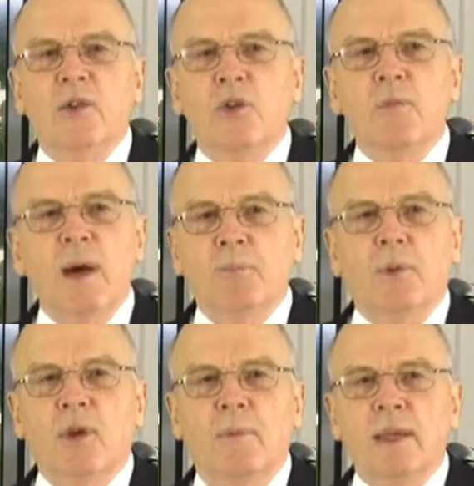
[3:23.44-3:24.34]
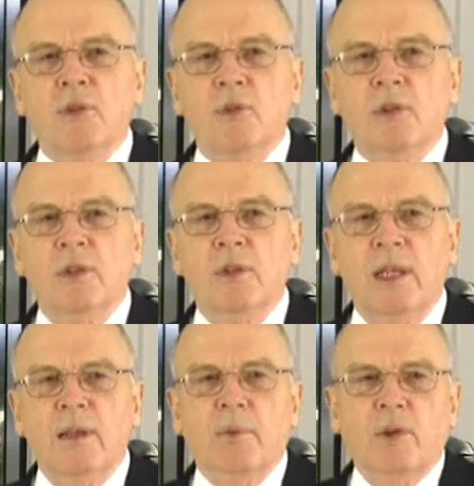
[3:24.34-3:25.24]
you might become interested
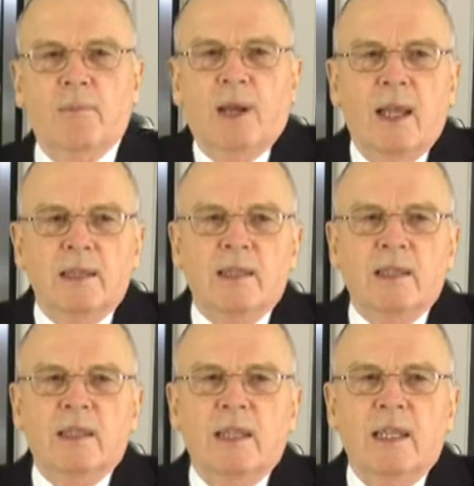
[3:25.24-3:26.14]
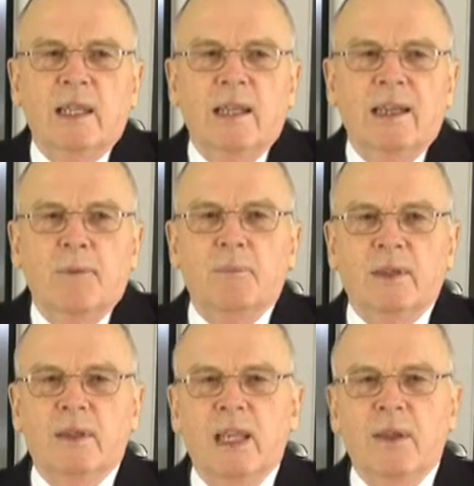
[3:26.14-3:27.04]
in becoming a licensee,
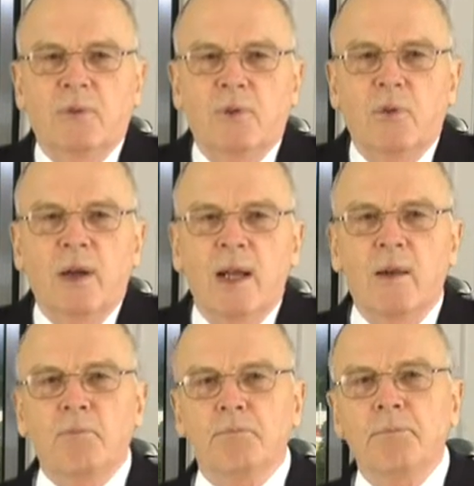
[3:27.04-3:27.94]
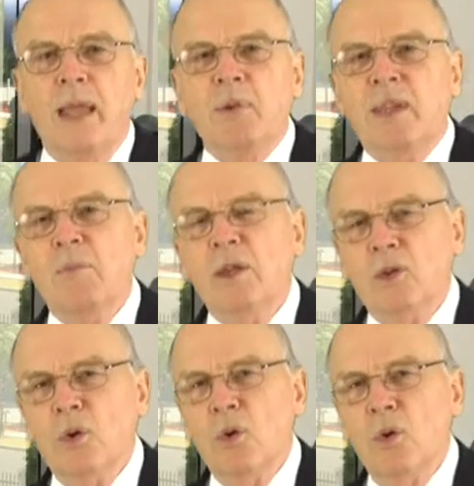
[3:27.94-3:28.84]
but if you are, maybe give me a
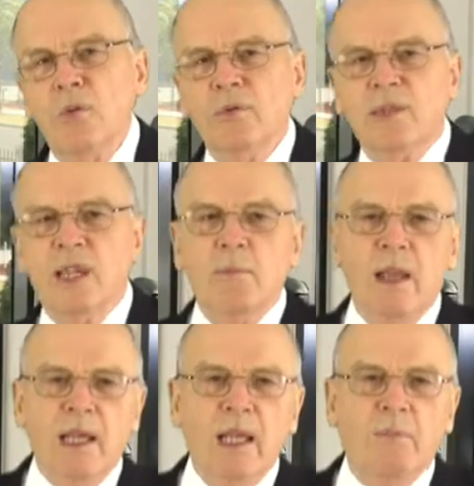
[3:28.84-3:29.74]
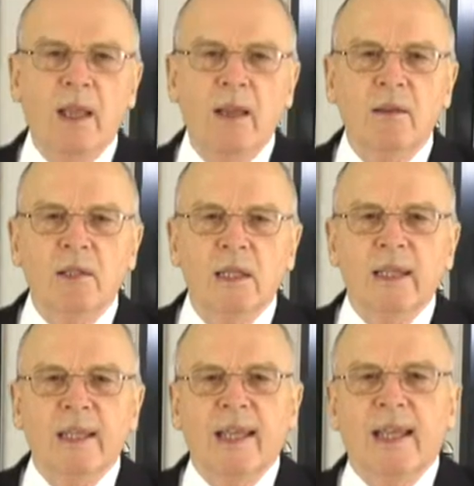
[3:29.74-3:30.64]
call, send me an email,
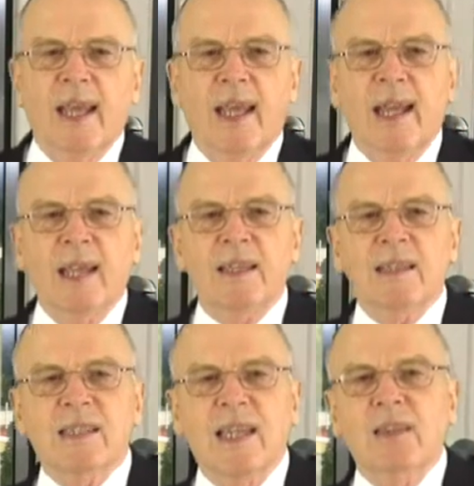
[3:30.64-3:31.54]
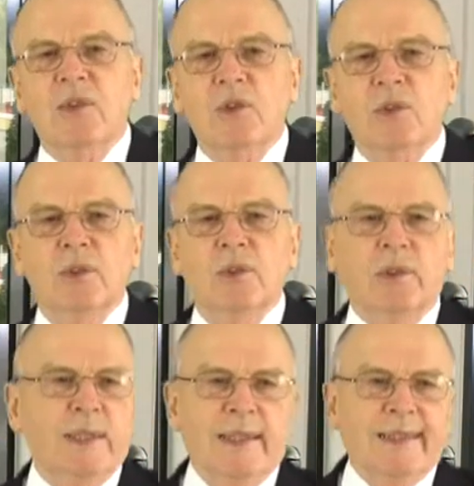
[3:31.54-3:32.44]
and I can send
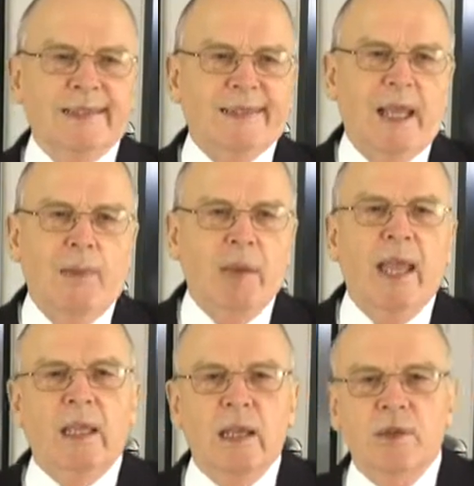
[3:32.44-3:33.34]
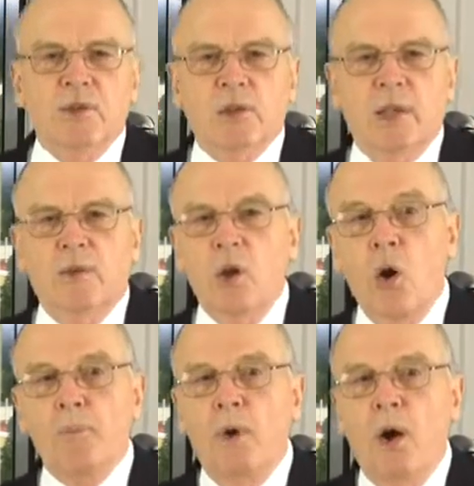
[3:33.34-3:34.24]
you a package,
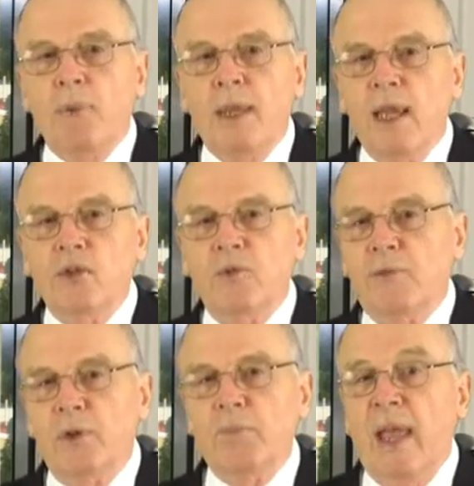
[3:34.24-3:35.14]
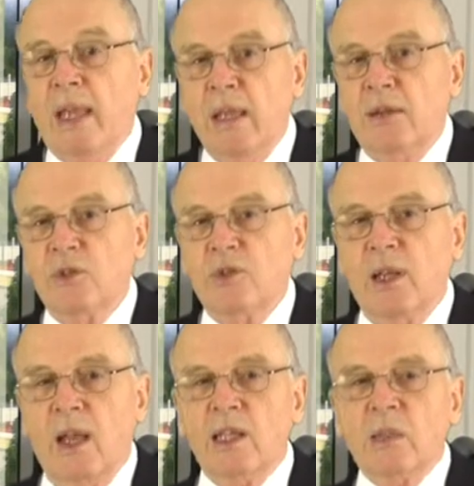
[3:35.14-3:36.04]
no obligation free package,
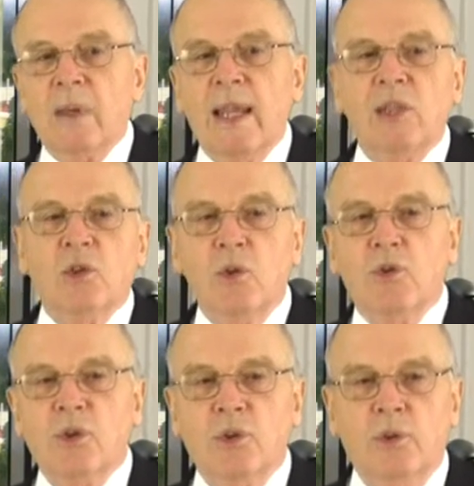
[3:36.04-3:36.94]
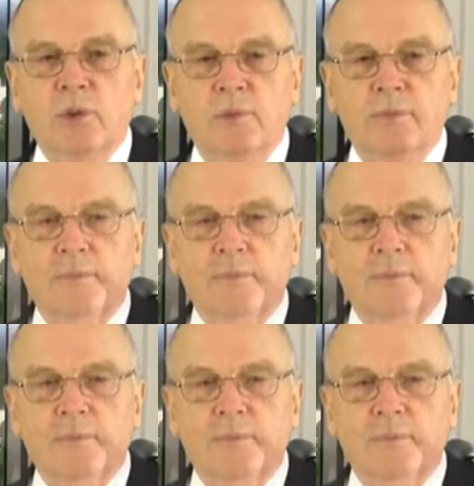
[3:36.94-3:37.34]
explain it all to you.